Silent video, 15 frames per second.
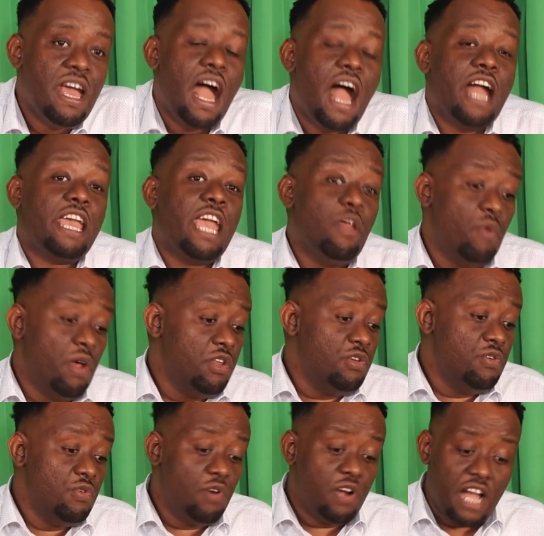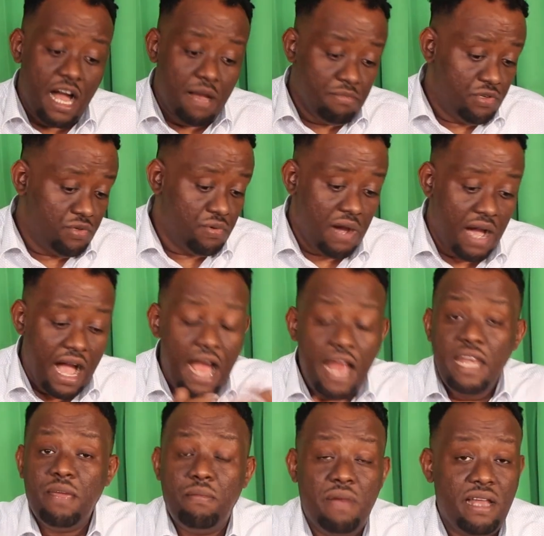Again, when you come to
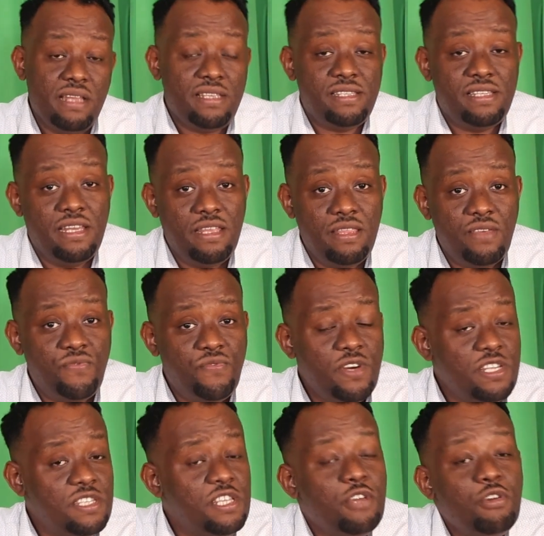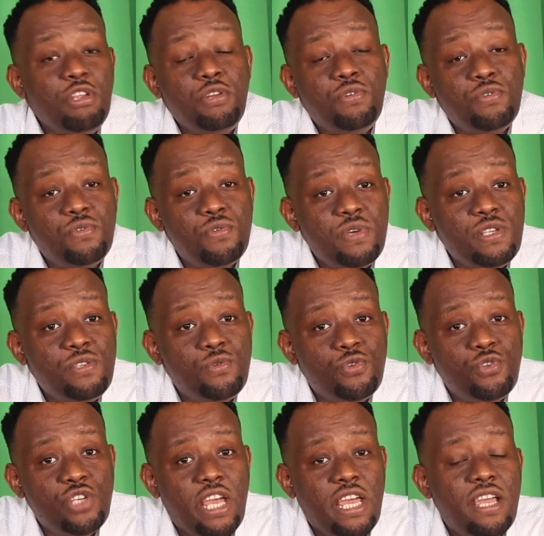animal study, the first thing you need to do is to
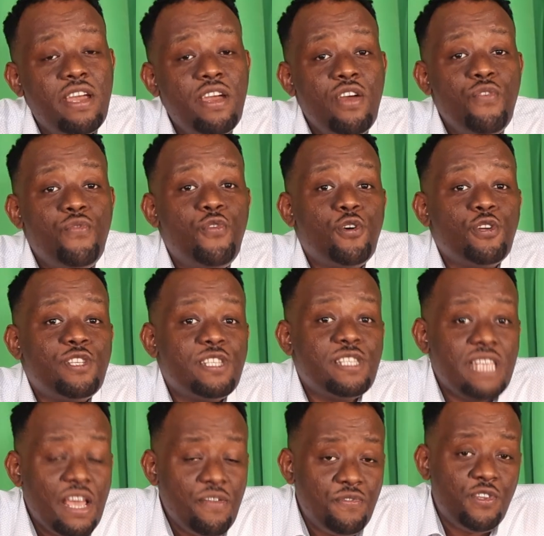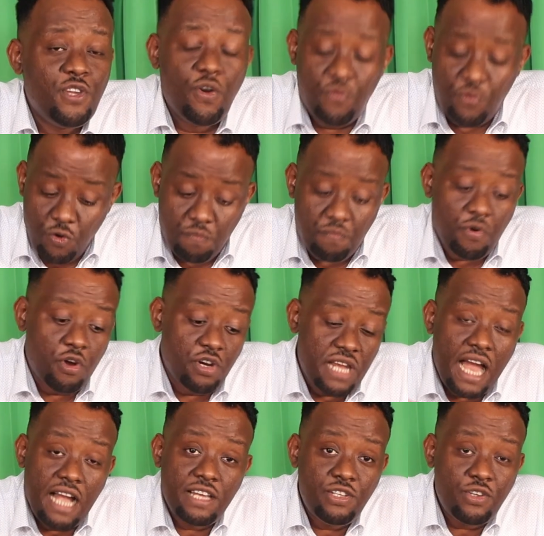check for safety of your
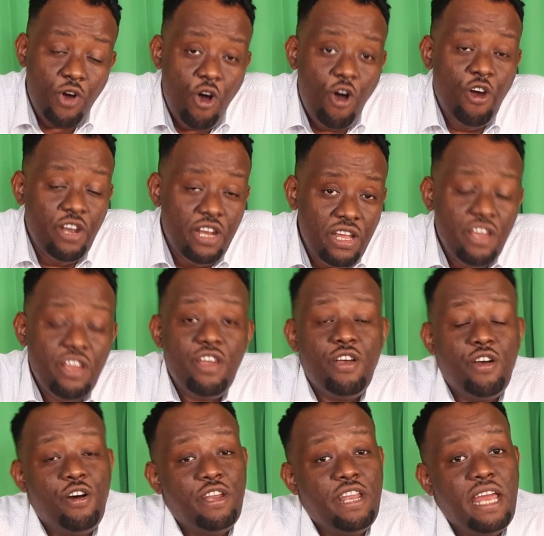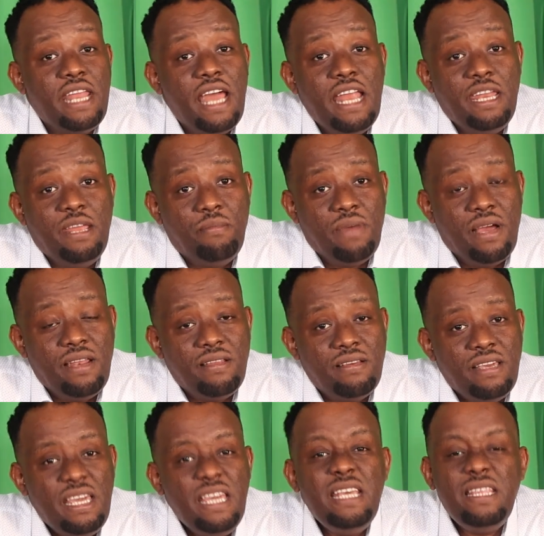product on an animal.
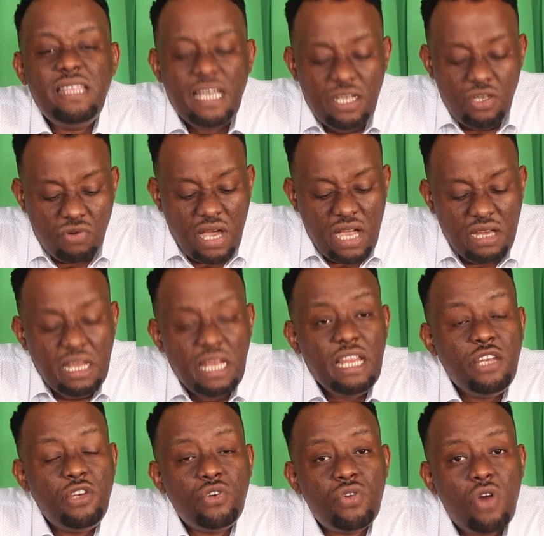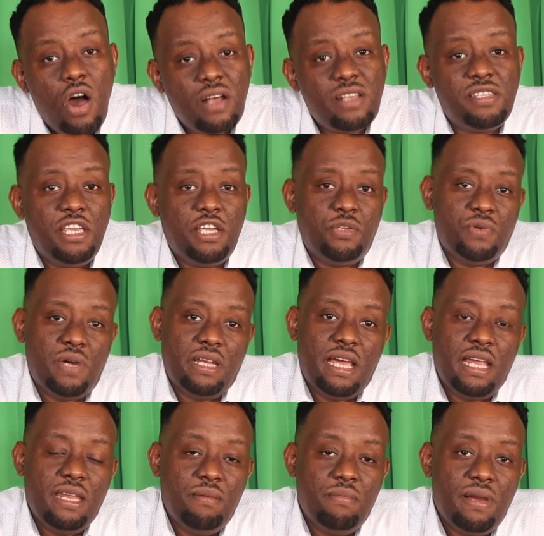Is the drug really toxic to an
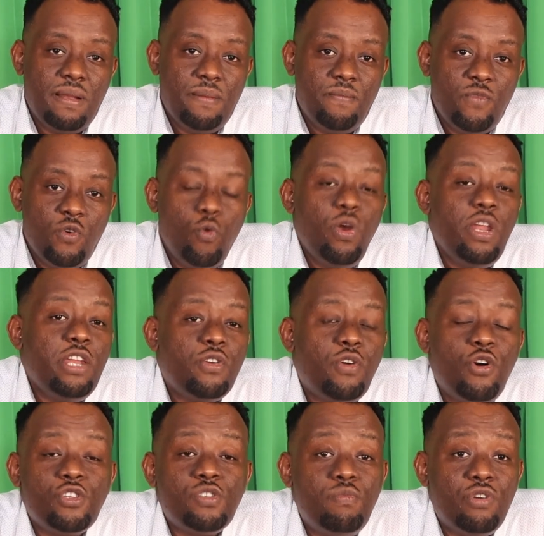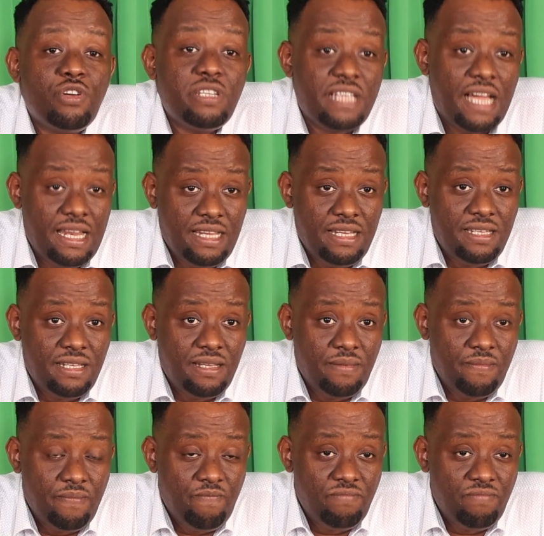animal? Will it cause mortality?
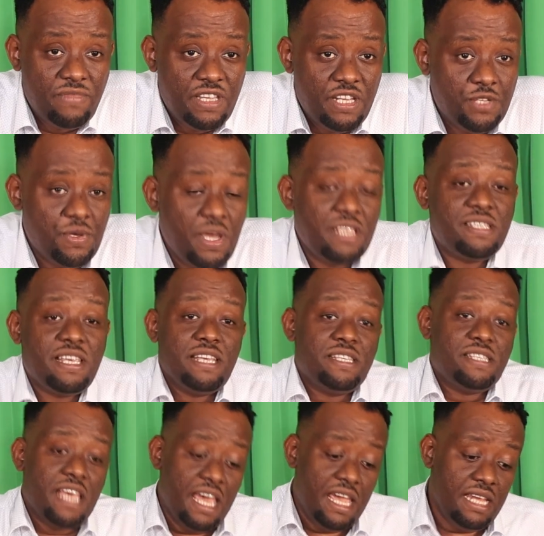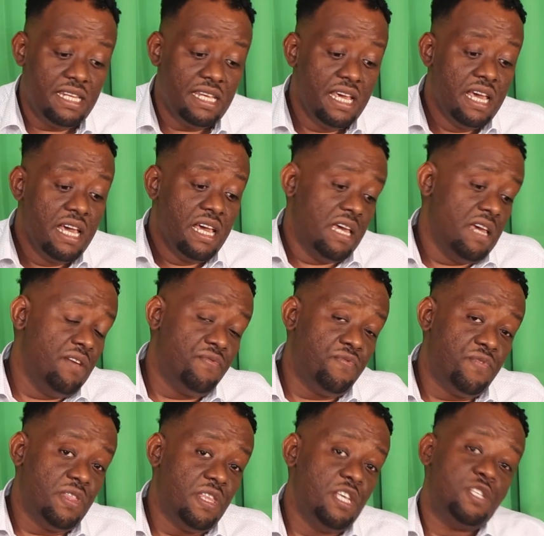That is why, as I said, if
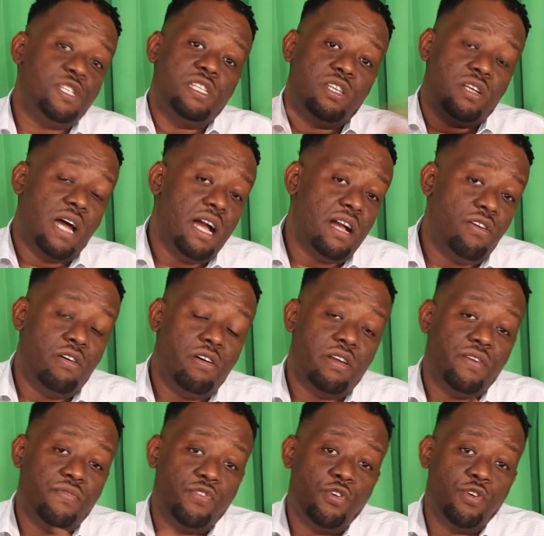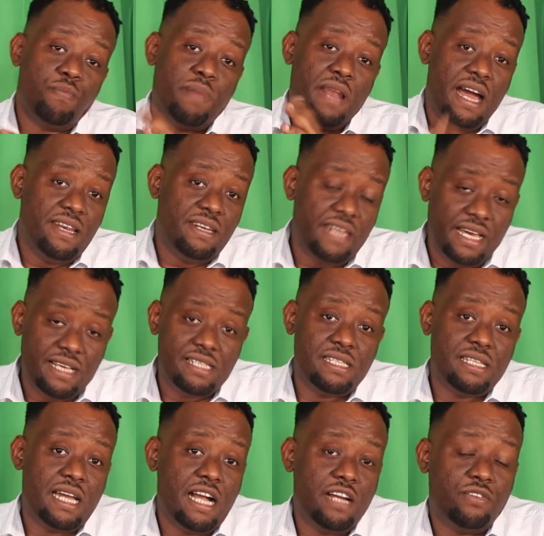this drug or if your plant
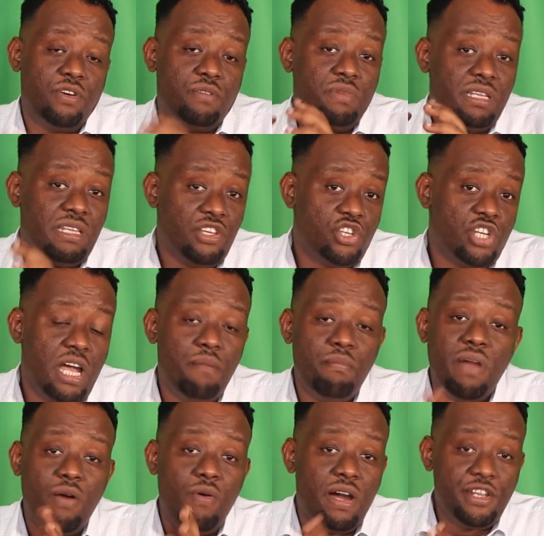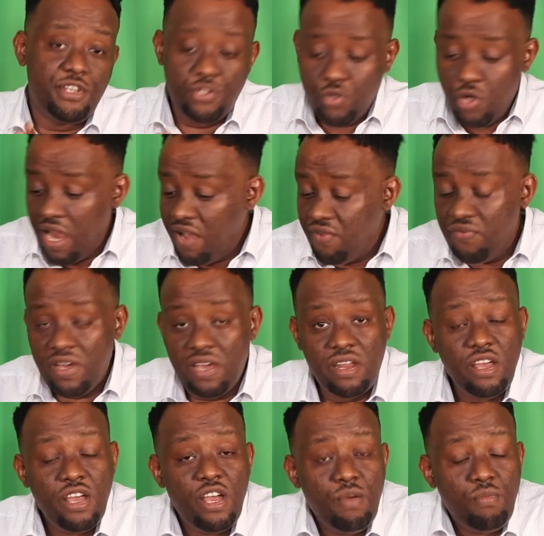extract or mitishamba, whatsoever
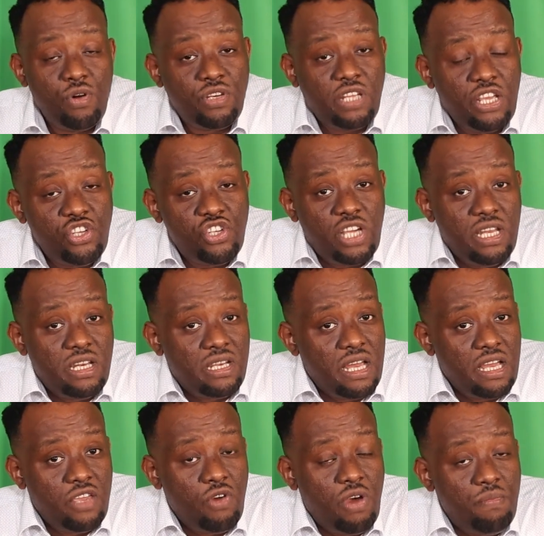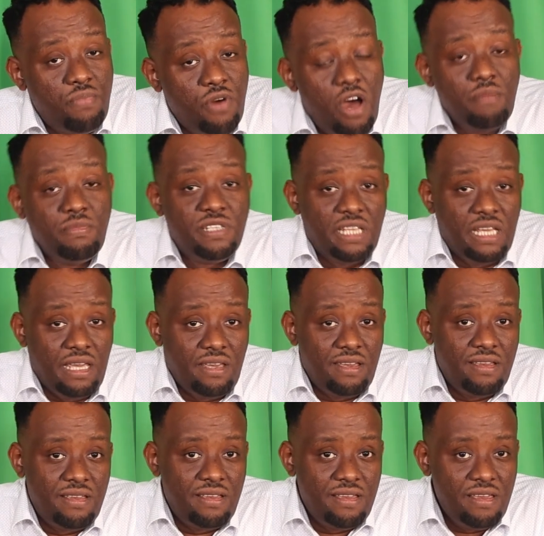potential drug you are prompting,
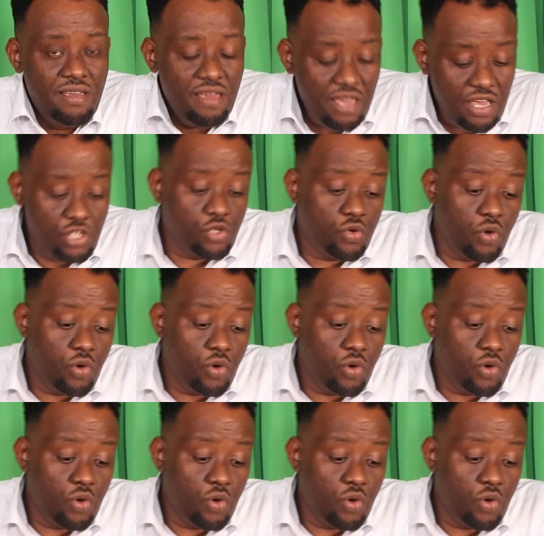is